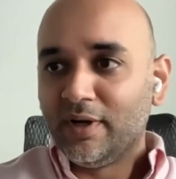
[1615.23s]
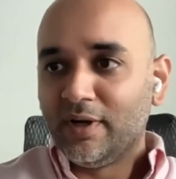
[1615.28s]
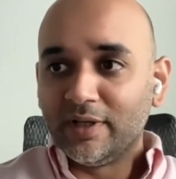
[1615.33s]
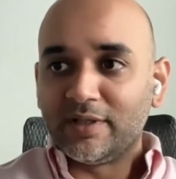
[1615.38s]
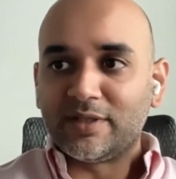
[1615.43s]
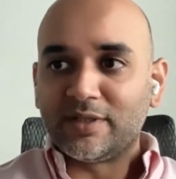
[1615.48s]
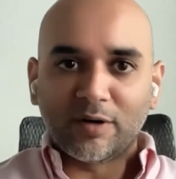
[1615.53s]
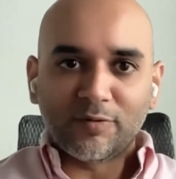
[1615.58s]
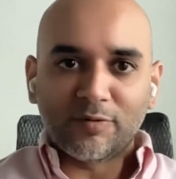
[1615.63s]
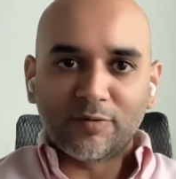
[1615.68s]

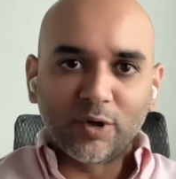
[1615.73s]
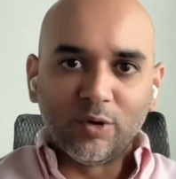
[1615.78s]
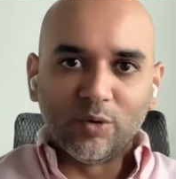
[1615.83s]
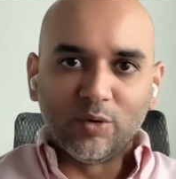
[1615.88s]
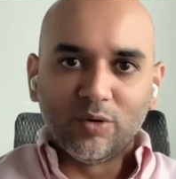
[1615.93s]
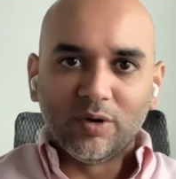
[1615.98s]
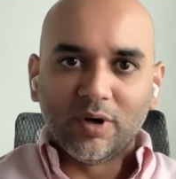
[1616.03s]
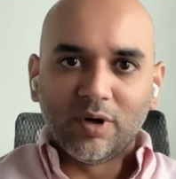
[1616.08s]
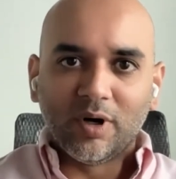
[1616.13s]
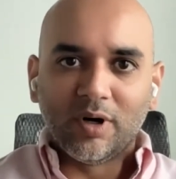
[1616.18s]
It's tough to
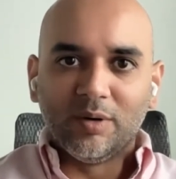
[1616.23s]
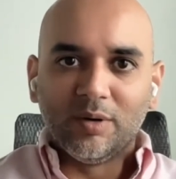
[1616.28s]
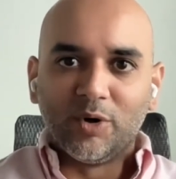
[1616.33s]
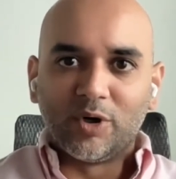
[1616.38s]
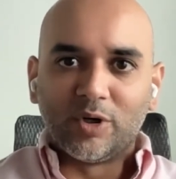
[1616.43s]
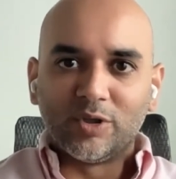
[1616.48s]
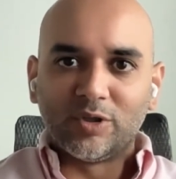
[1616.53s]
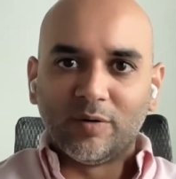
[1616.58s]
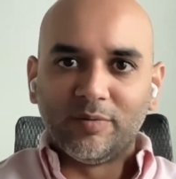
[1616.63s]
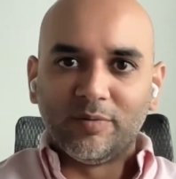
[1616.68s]
do
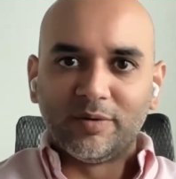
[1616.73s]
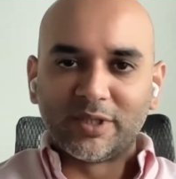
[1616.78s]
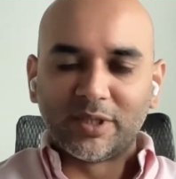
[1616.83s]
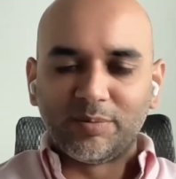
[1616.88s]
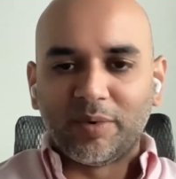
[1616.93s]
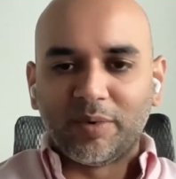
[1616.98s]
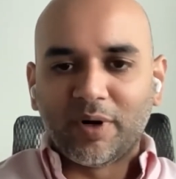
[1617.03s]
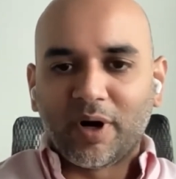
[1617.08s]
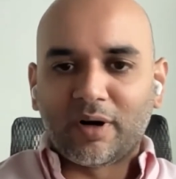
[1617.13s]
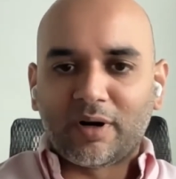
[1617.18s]
because
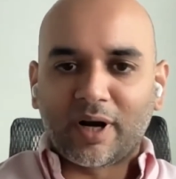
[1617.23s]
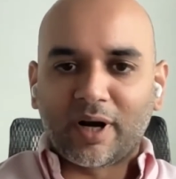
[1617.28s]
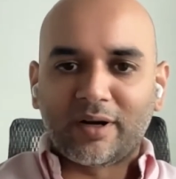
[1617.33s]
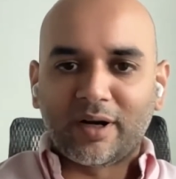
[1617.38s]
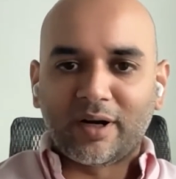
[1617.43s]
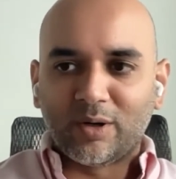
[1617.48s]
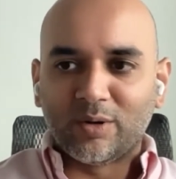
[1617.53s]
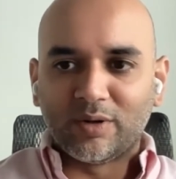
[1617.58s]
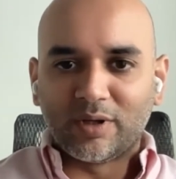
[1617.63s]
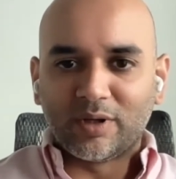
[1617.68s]
obviously people are
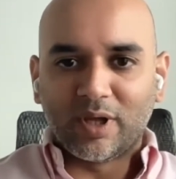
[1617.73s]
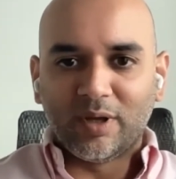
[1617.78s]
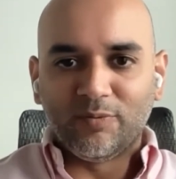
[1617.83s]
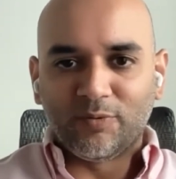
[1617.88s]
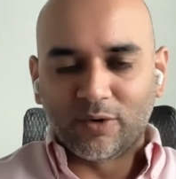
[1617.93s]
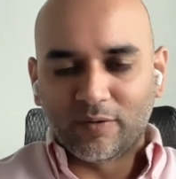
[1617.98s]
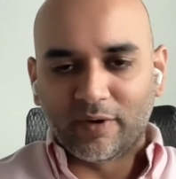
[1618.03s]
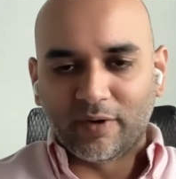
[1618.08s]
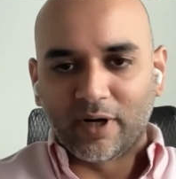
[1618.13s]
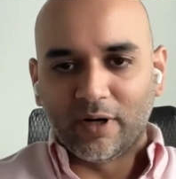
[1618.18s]
attracted to the game
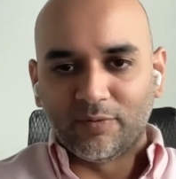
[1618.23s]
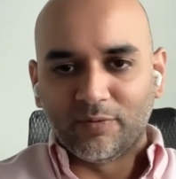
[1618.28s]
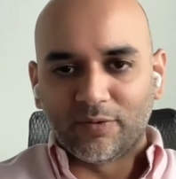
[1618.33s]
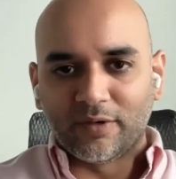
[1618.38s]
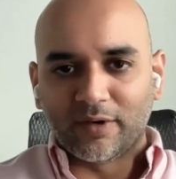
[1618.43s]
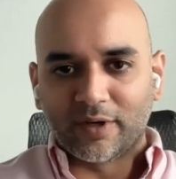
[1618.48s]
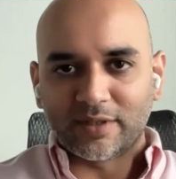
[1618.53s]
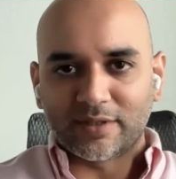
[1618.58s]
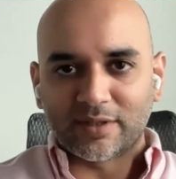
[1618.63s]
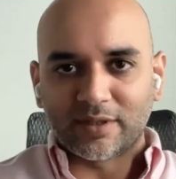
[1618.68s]
for a very
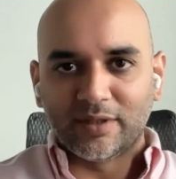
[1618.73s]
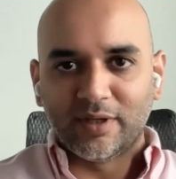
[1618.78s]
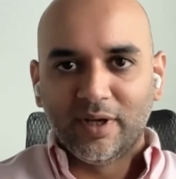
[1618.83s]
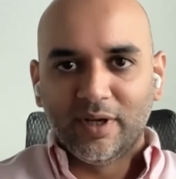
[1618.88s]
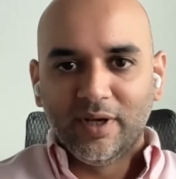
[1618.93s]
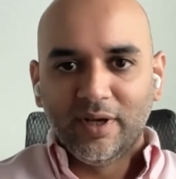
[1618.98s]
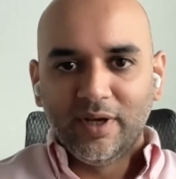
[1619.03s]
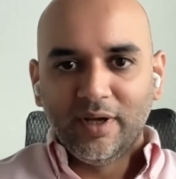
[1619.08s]
different reason.